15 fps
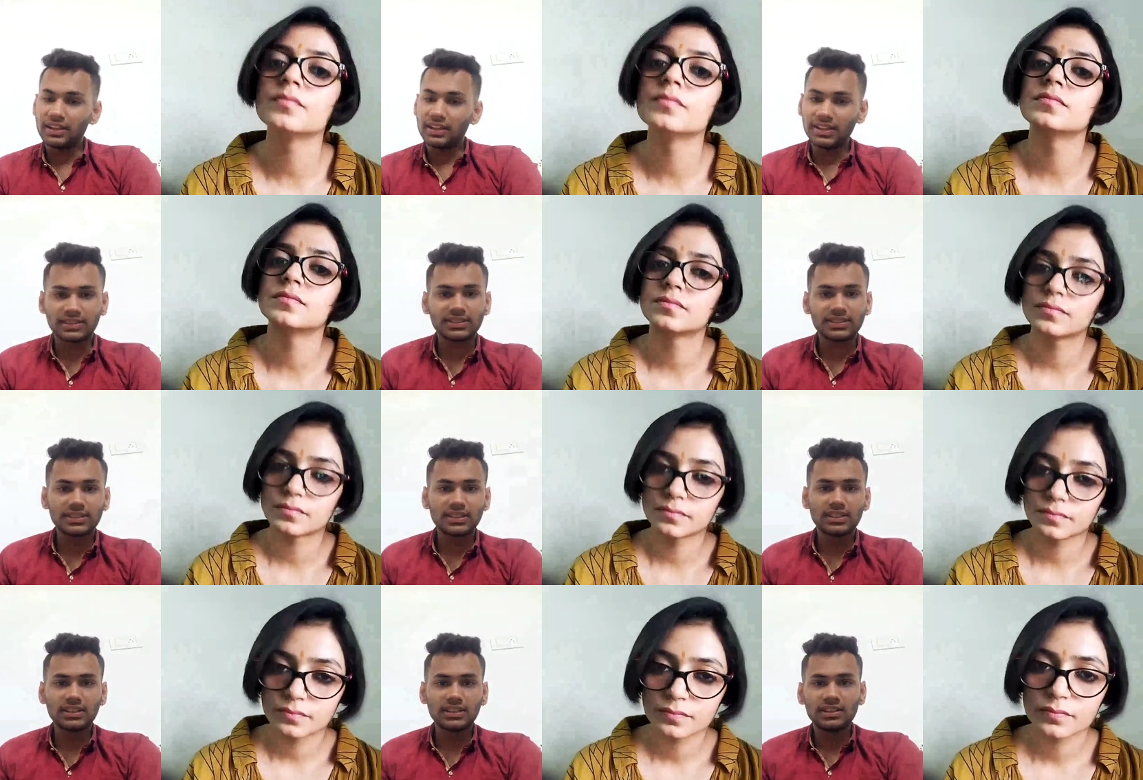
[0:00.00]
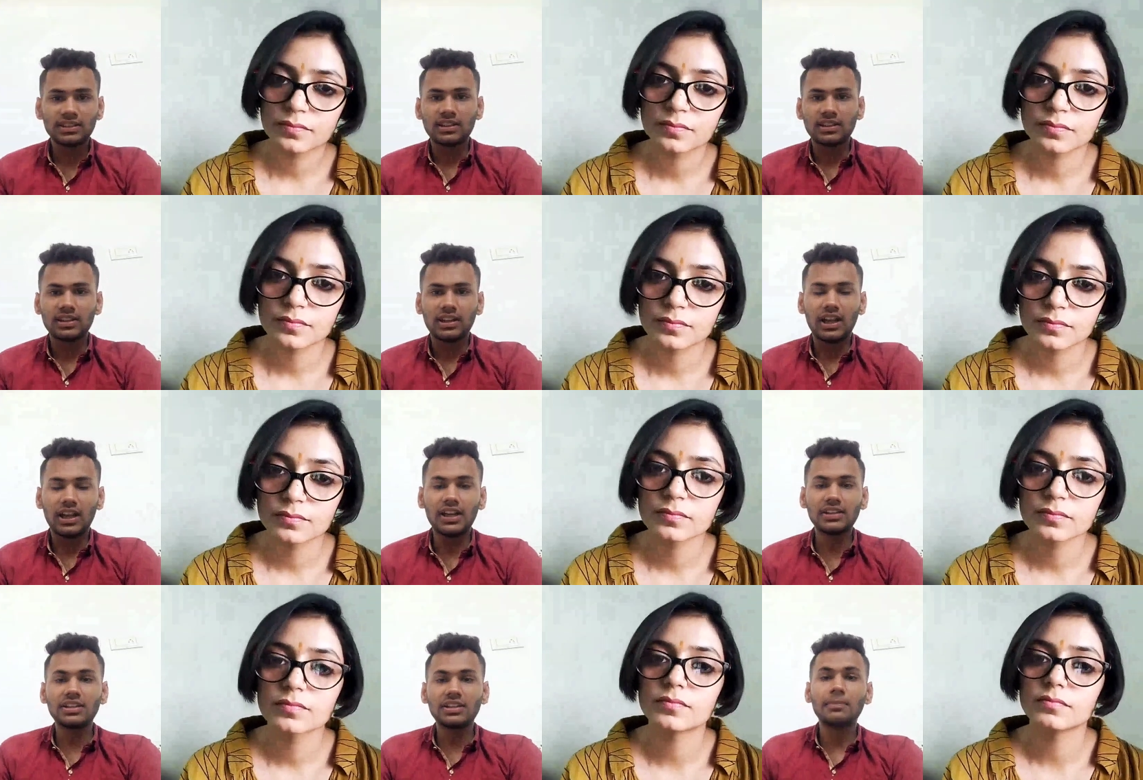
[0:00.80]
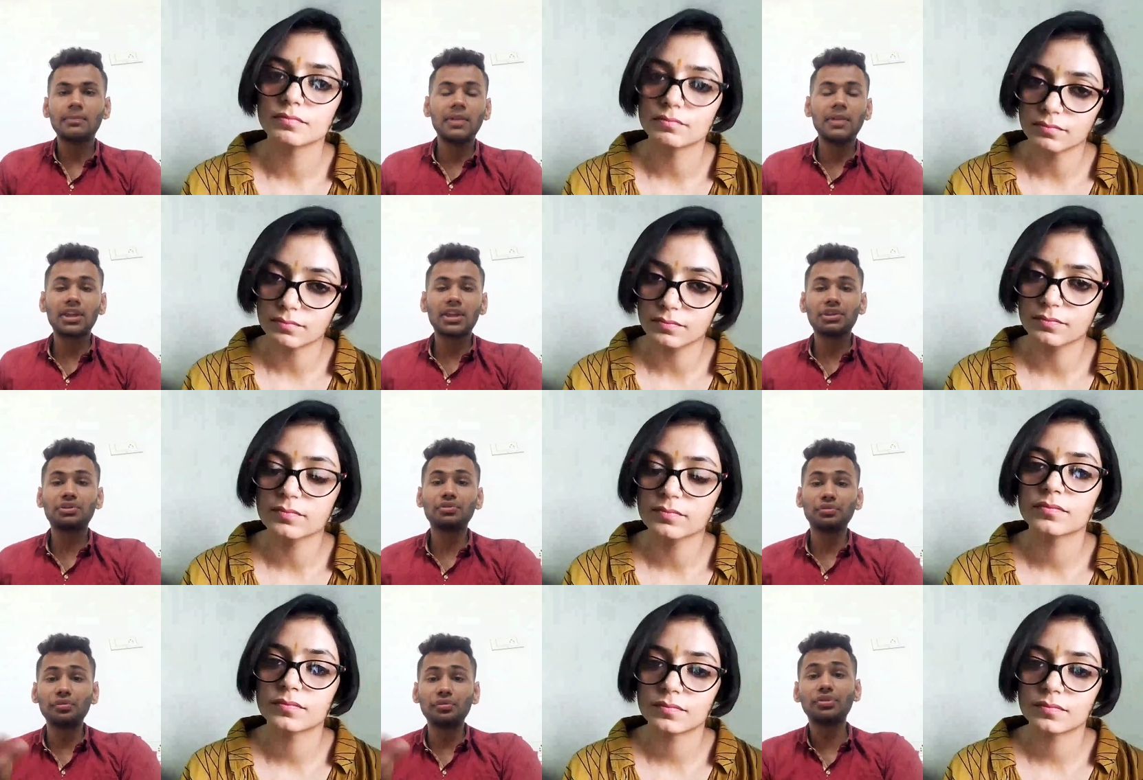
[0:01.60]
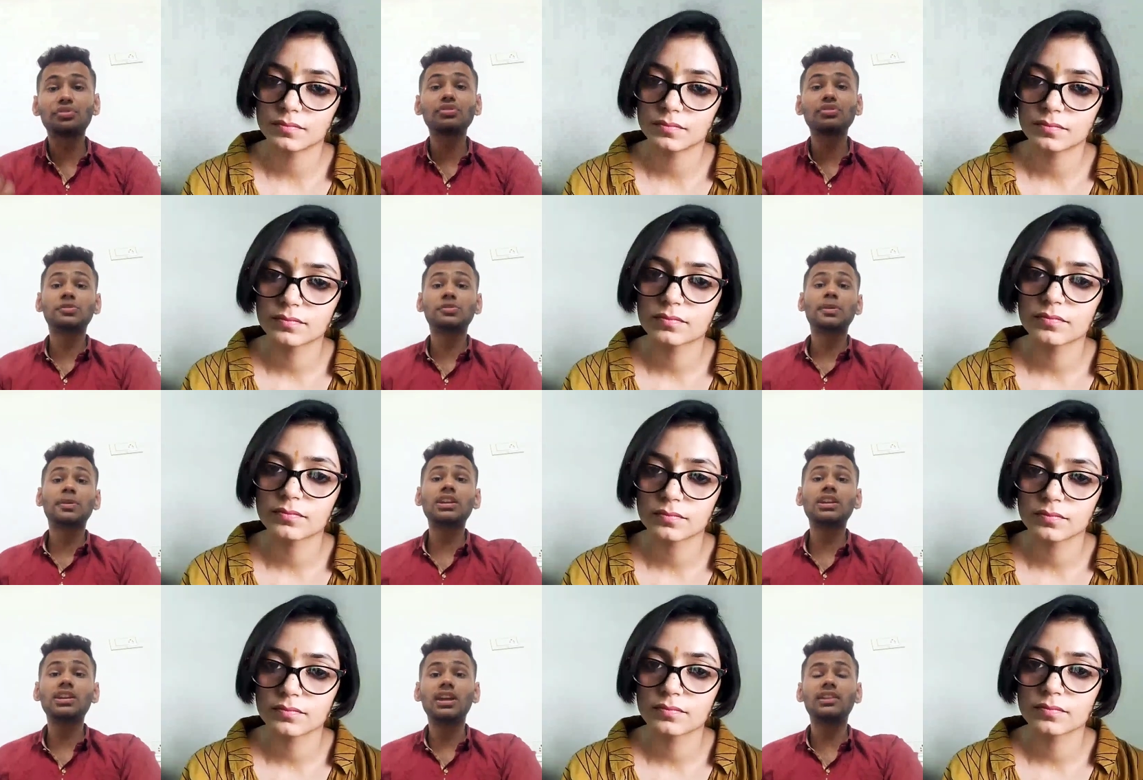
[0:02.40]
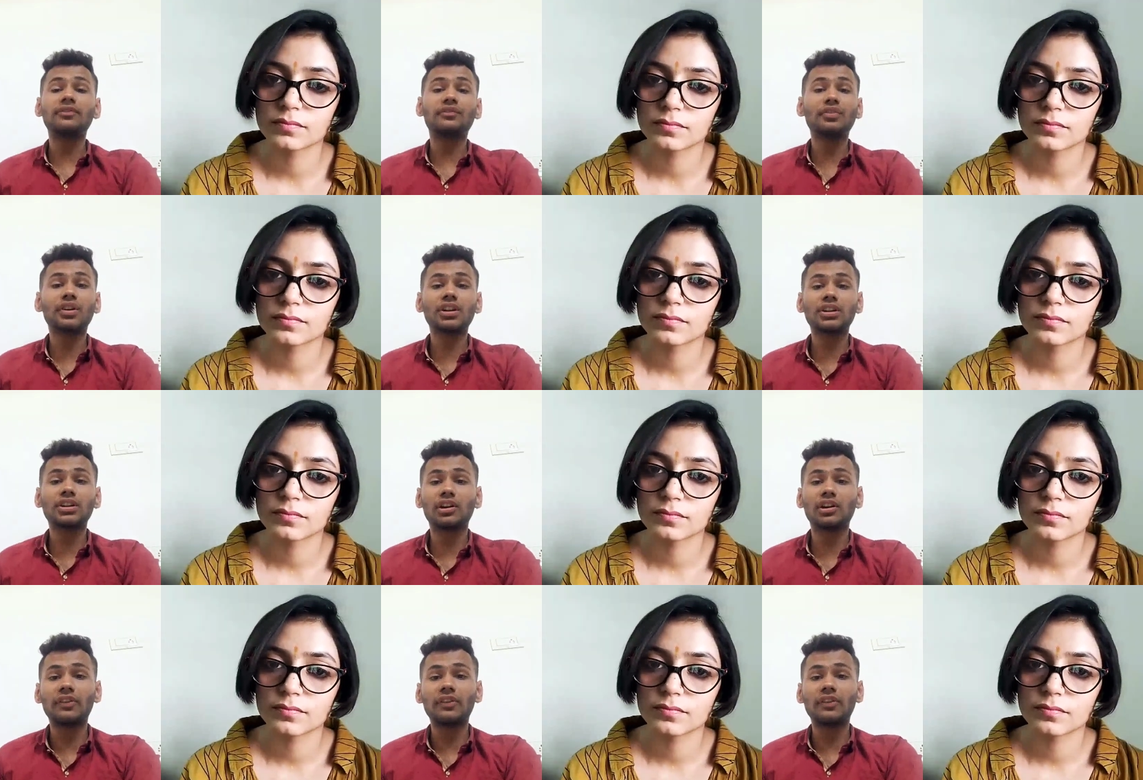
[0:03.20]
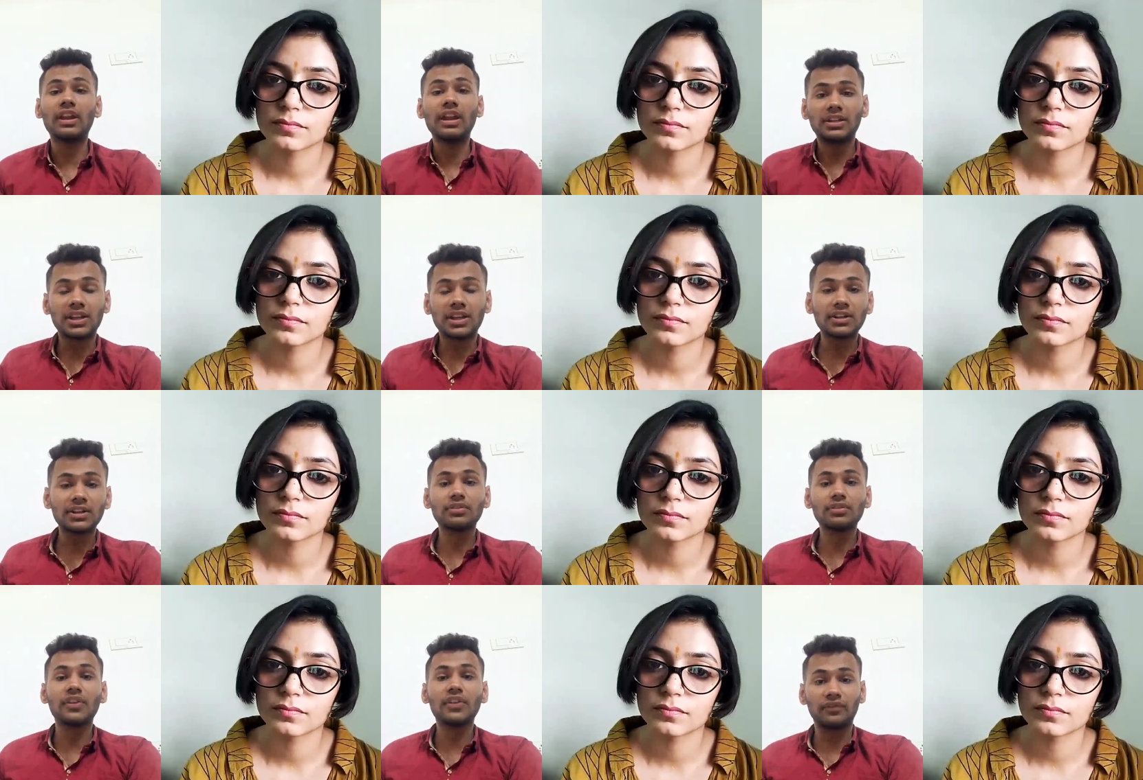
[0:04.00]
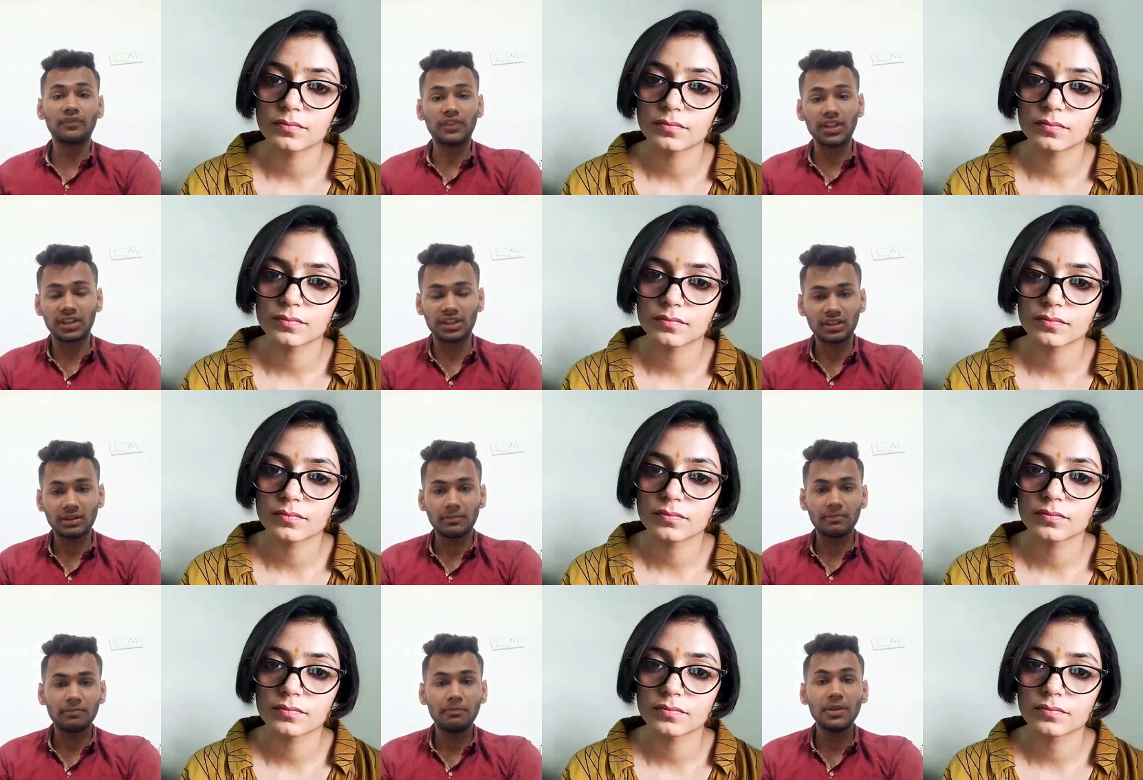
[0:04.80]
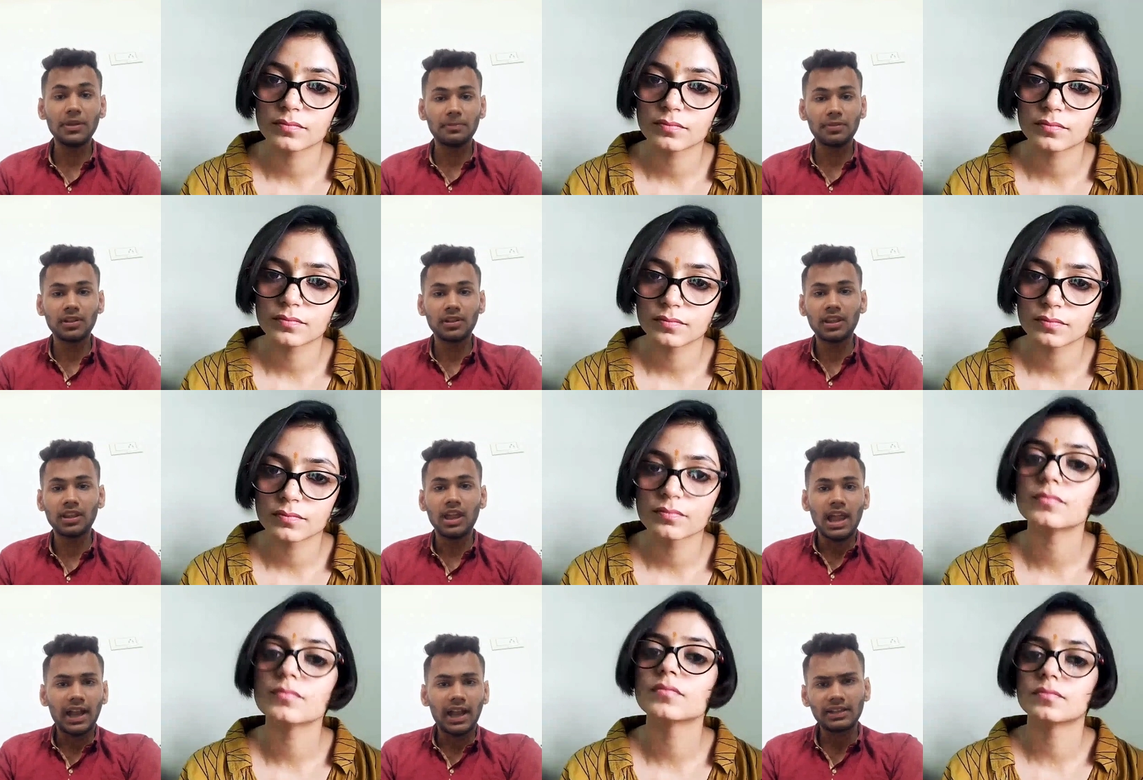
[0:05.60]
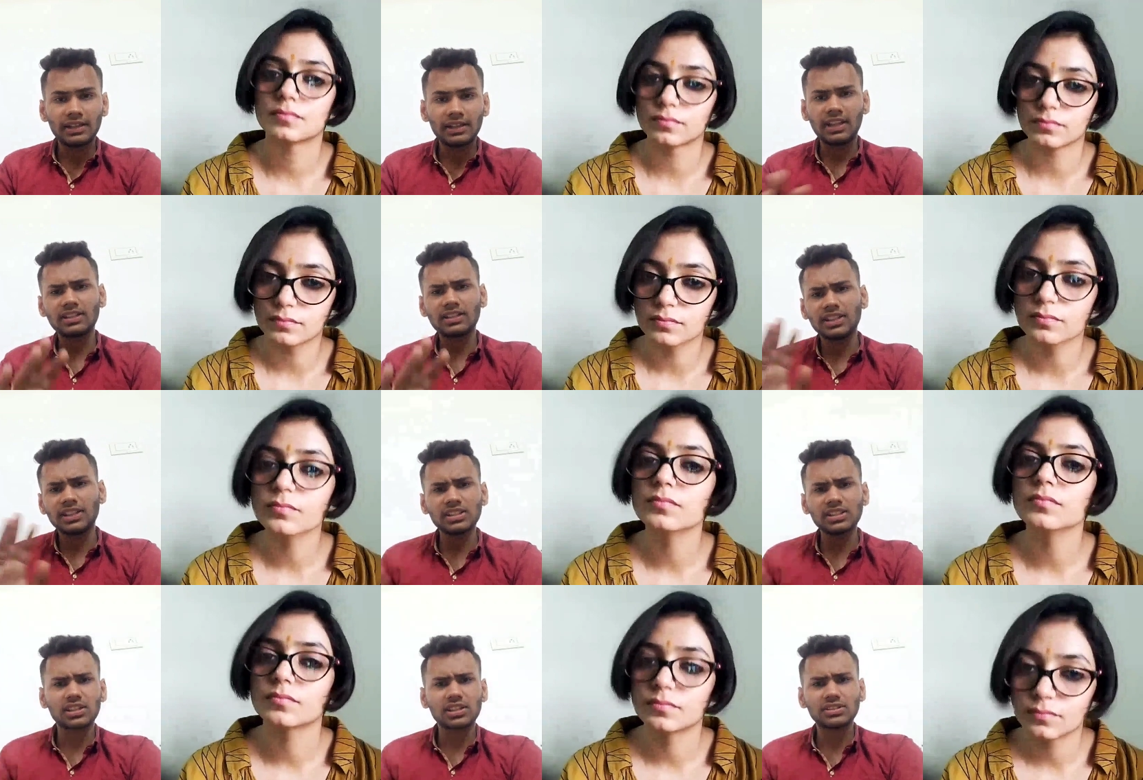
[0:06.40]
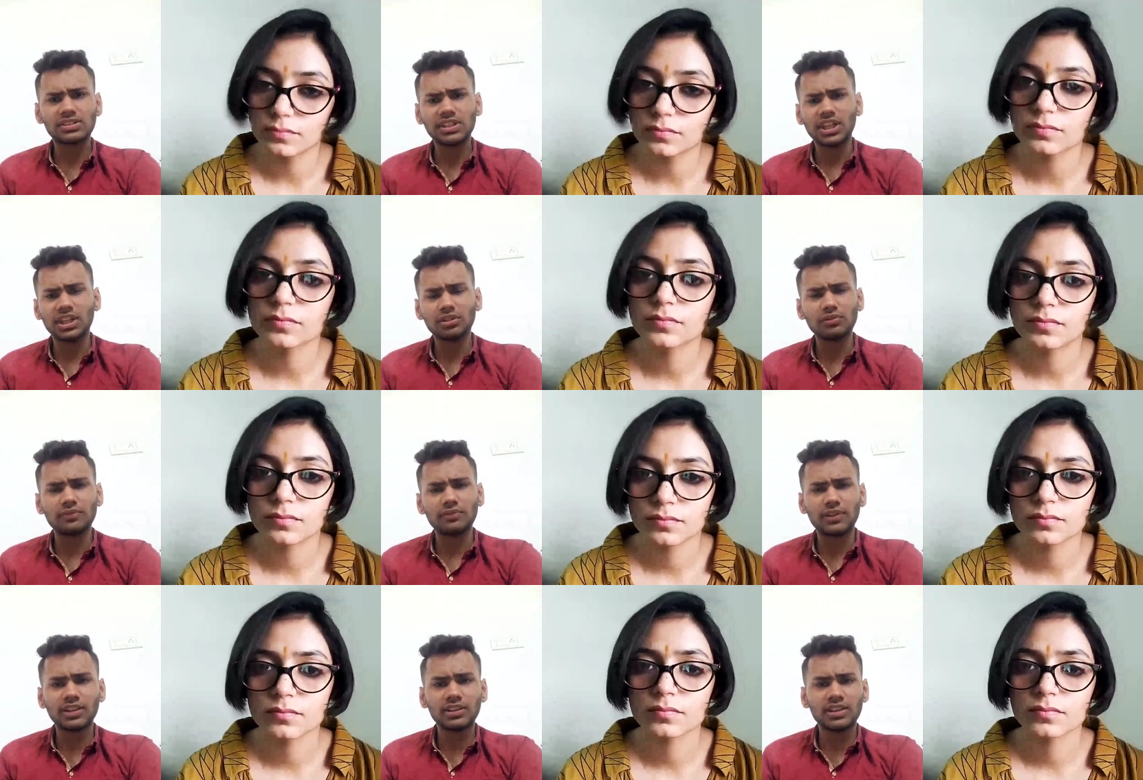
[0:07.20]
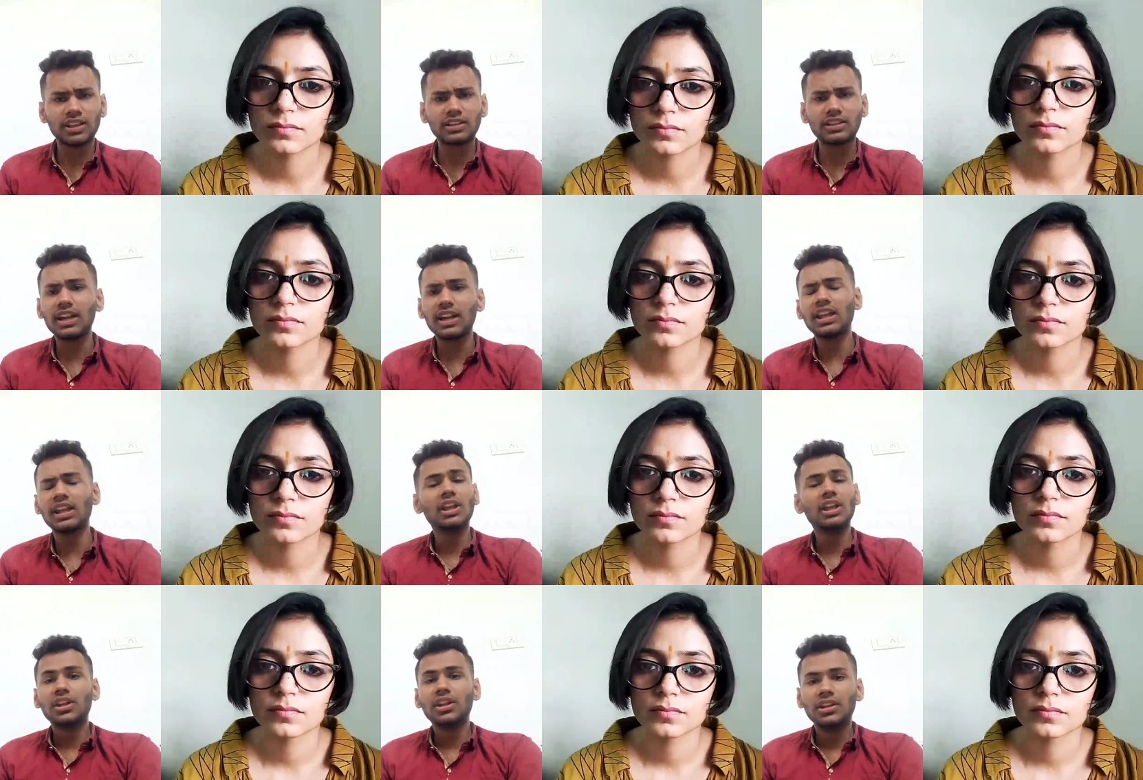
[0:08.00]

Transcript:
Speaker 1: Yes. And they make you to speak in front of 10 to 15 people, and they just say you one thing, that